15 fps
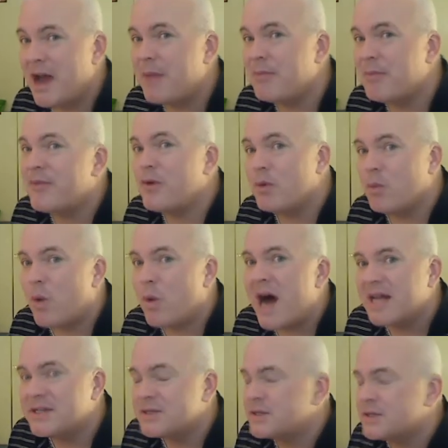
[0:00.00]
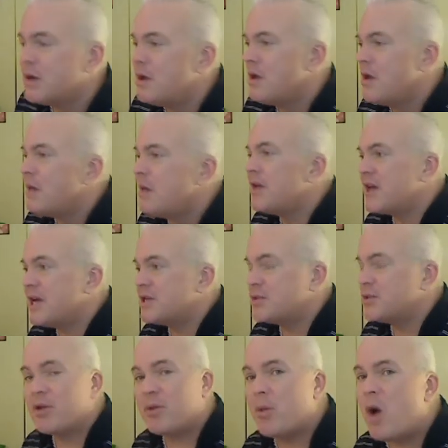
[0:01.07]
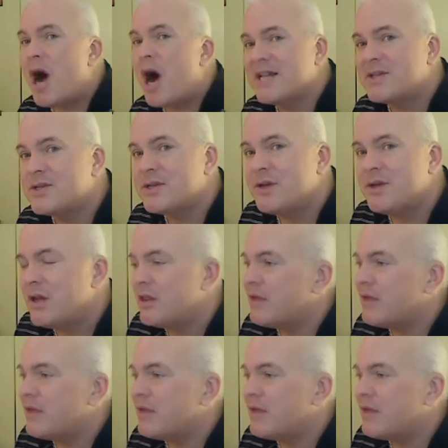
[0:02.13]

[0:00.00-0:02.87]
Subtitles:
And I prefer watts because with watts,